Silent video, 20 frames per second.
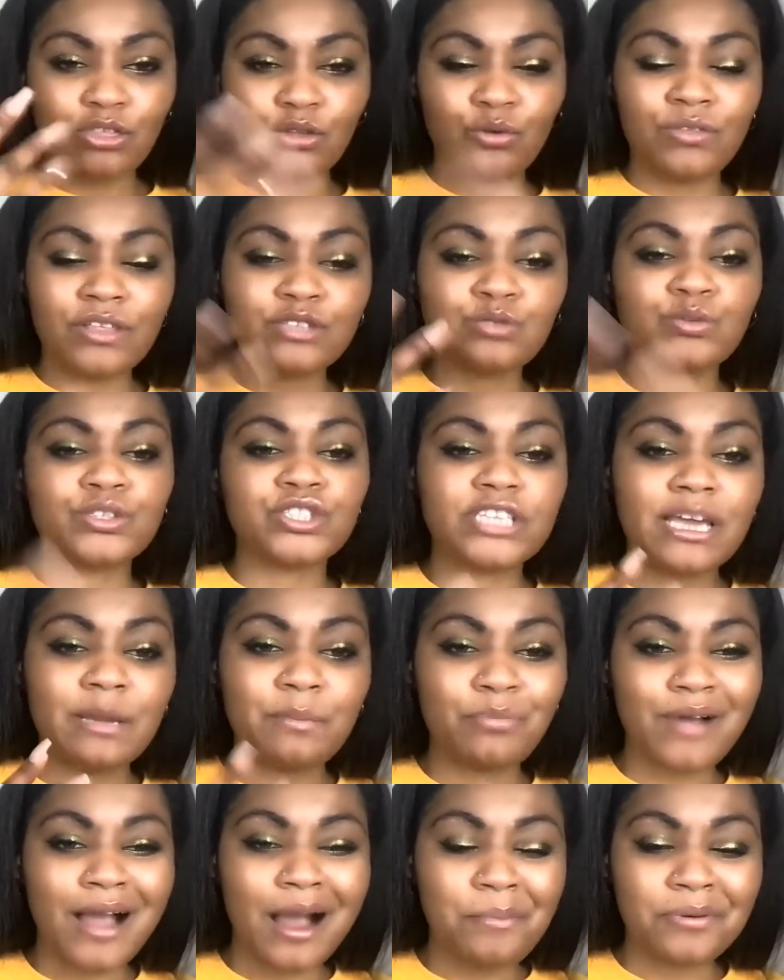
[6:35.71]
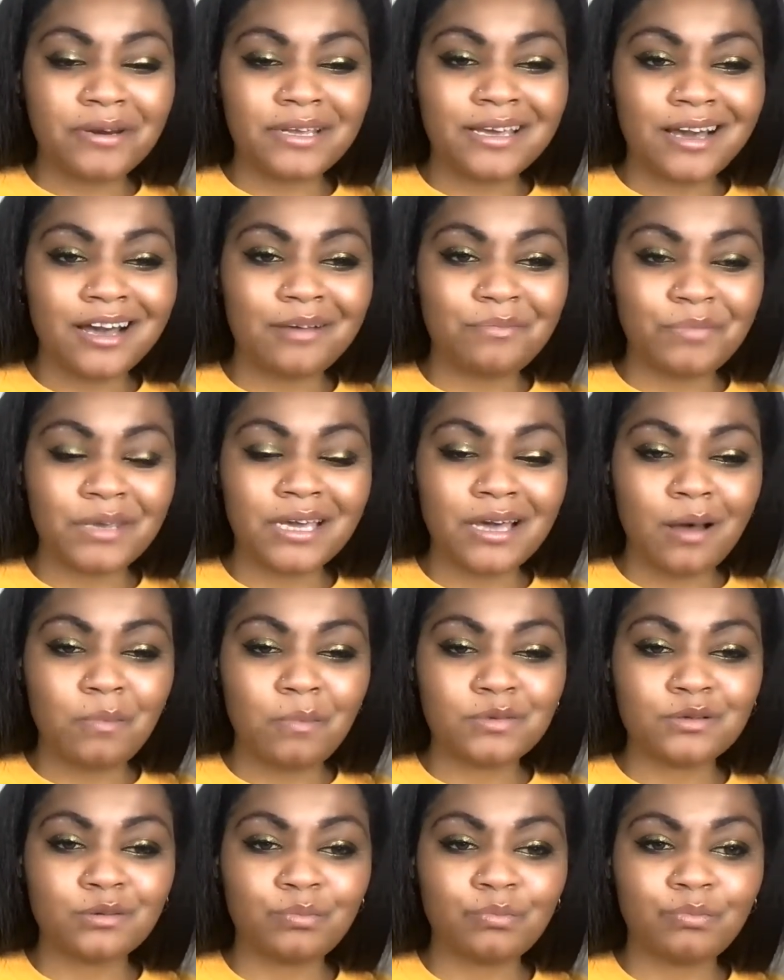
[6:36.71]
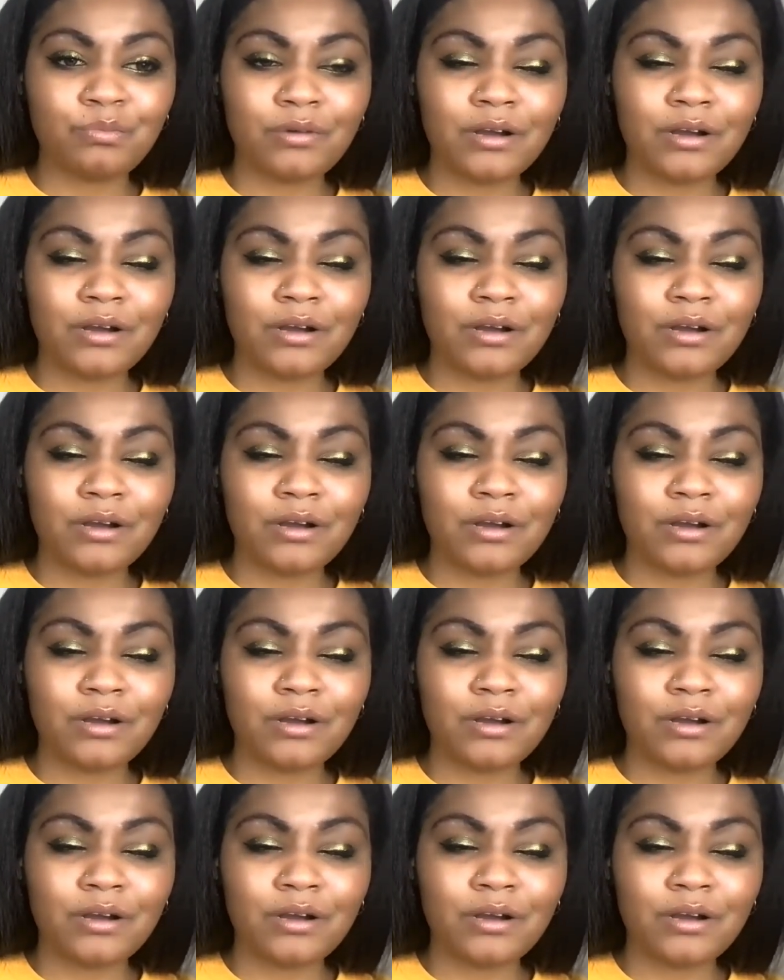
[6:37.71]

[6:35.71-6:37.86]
through this regime, property becomes